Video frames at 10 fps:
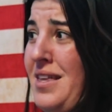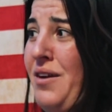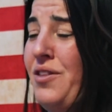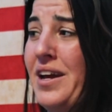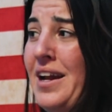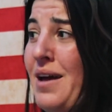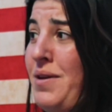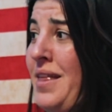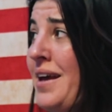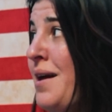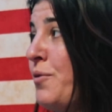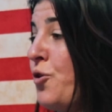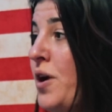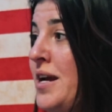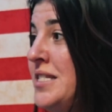They're looking at me like I'm
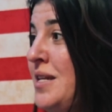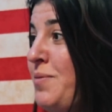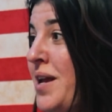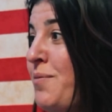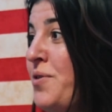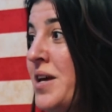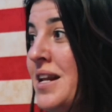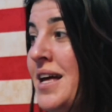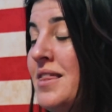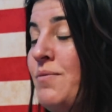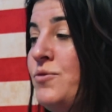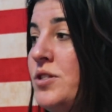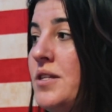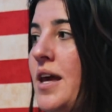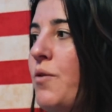crazy, but I'm looking at them
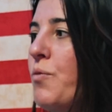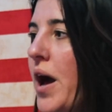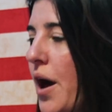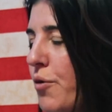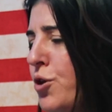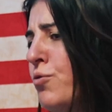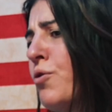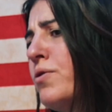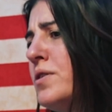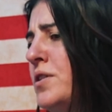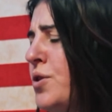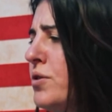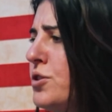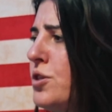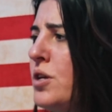just like, wow, you know the
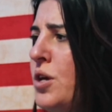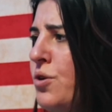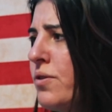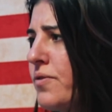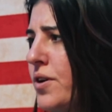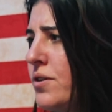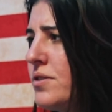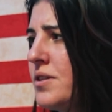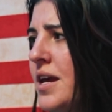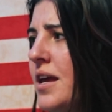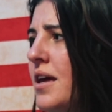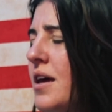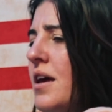secrets to the universe. Like